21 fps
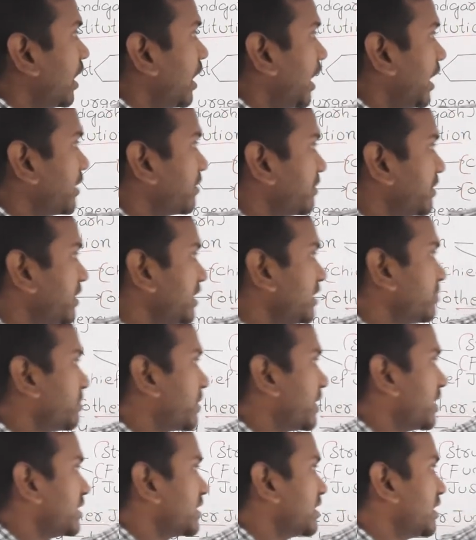and this
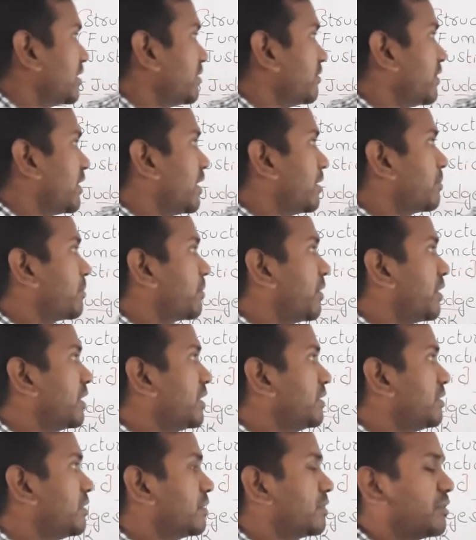President will
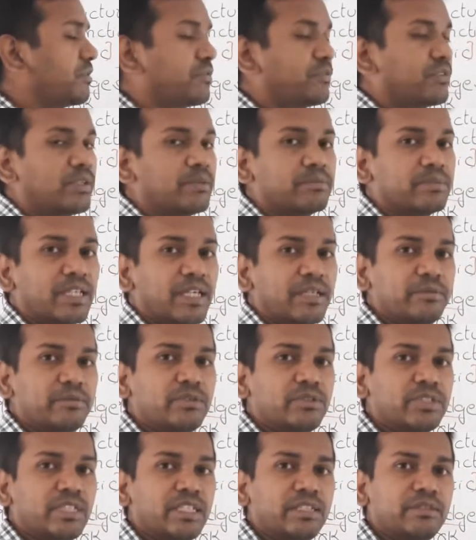appoint from time
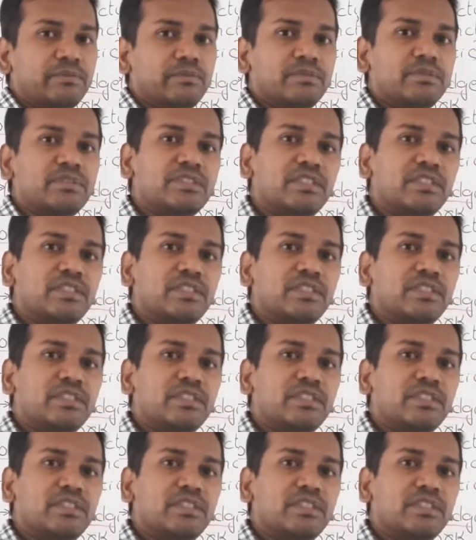to time.